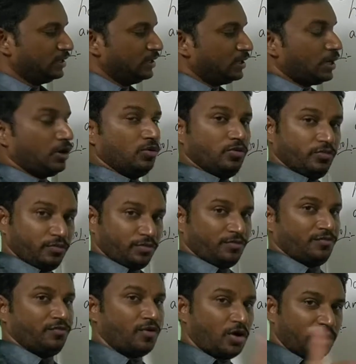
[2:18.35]
Now,
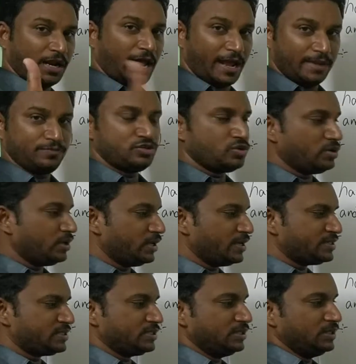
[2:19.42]
what I am showing
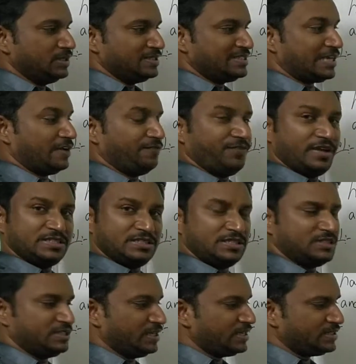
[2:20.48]
is surface,
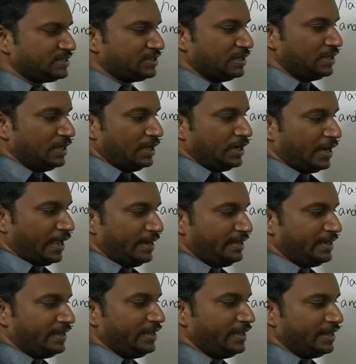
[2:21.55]
this is
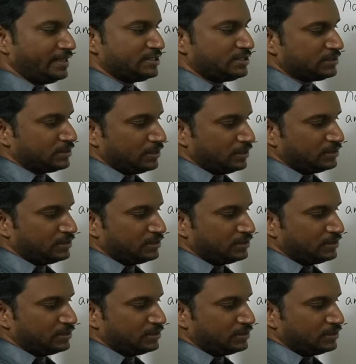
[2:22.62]
90 degrees.